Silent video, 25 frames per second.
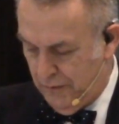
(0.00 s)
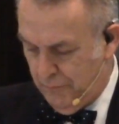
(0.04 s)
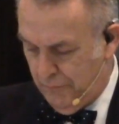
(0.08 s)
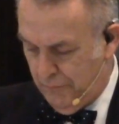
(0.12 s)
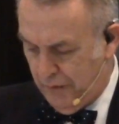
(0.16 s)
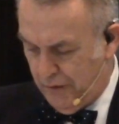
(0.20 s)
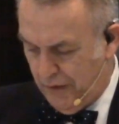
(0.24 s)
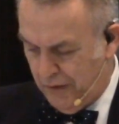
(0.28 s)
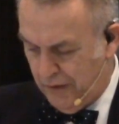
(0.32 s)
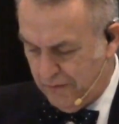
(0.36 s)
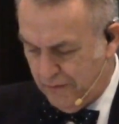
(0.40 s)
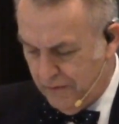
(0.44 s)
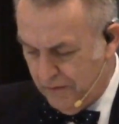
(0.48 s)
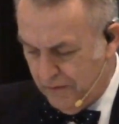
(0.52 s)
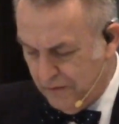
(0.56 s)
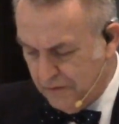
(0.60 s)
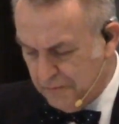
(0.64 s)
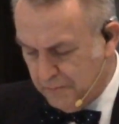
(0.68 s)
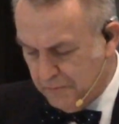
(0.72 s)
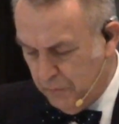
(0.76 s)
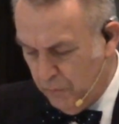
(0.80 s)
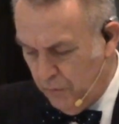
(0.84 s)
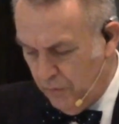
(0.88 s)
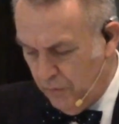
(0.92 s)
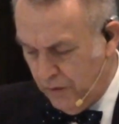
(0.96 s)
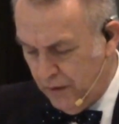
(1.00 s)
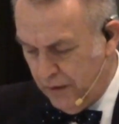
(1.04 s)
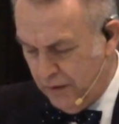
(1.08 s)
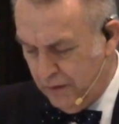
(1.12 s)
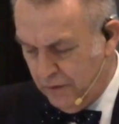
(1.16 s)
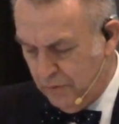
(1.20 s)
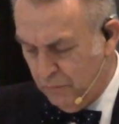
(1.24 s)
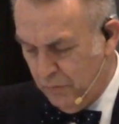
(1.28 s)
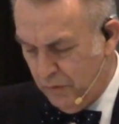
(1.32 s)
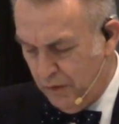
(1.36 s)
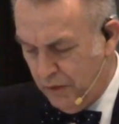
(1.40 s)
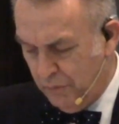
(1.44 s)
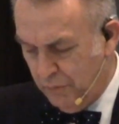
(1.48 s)
But at this
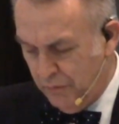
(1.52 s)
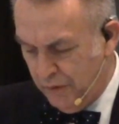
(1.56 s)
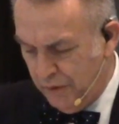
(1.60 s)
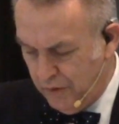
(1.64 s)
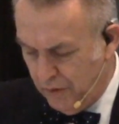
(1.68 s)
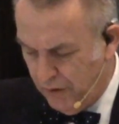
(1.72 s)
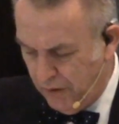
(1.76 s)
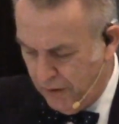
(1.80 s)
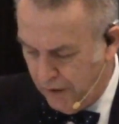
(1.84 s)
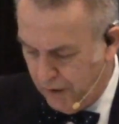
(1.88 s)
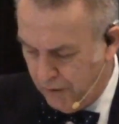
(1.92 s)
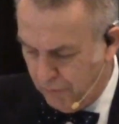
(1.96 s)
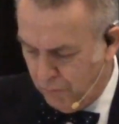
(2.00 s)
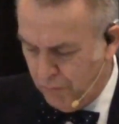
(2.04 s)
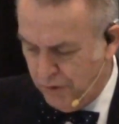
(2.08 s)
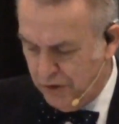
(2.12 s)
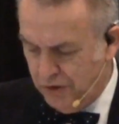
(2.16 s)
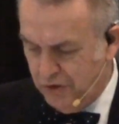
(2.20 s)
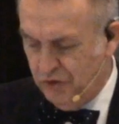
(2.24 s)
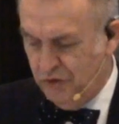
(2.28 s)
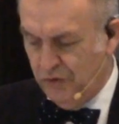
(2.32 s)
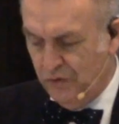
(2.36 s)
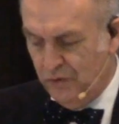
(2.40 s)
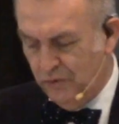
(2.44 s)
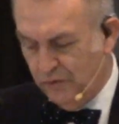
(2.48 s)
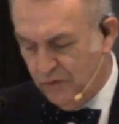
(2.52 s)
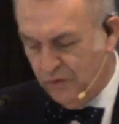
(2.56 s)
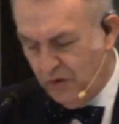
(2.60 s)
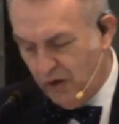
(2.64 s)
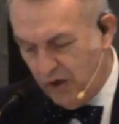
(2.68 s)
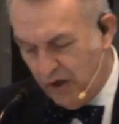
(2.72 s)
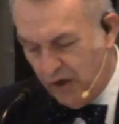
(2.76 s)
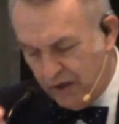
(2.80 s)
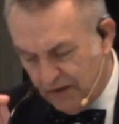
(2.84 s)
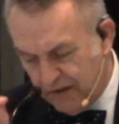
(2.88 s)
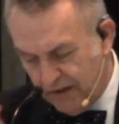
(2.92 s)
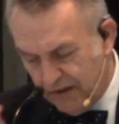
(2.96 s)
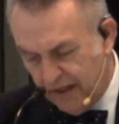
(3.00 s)
point where we are, we do
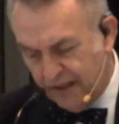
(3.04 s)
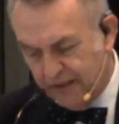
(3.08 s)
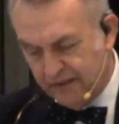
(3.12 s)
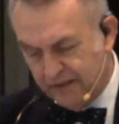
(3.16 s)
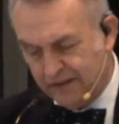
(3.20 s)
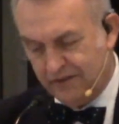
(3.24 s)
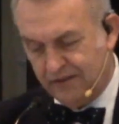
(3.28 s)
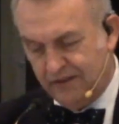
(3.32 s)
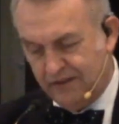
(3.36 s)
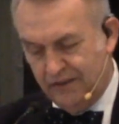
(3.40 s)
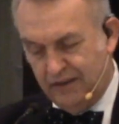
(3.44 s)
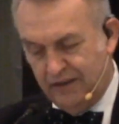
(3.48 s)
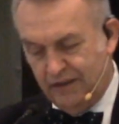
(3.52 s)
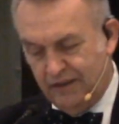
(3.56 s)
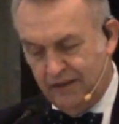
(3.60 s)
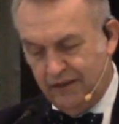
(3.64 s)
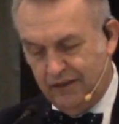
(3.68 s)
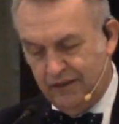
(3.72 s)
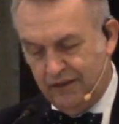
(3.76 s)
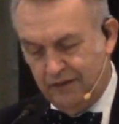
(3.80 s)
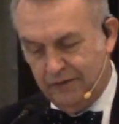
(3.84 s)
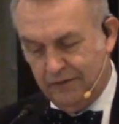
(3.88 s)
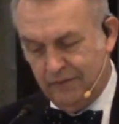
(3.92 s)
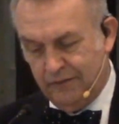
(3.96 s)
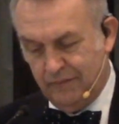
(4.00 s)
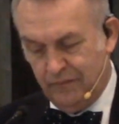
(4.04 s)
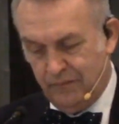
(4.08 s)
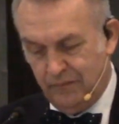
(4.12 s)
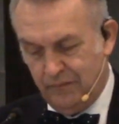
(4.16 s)
not yet see,